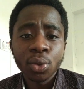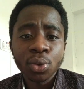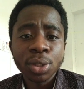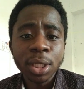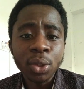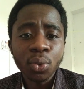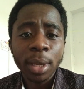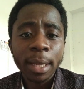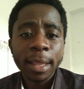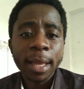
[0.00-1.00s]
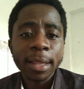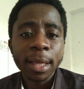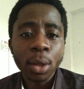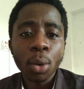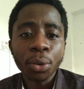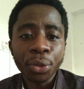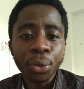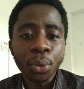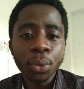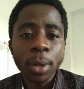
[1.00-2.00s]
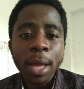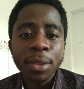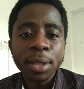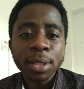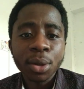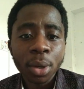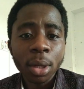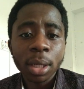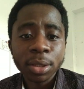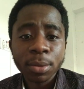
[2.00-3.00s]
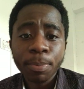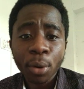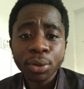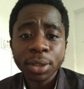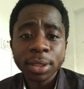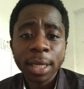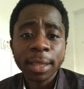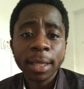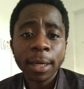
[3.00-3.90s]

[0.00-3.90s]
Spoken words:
to see to it that they go through this rigorous process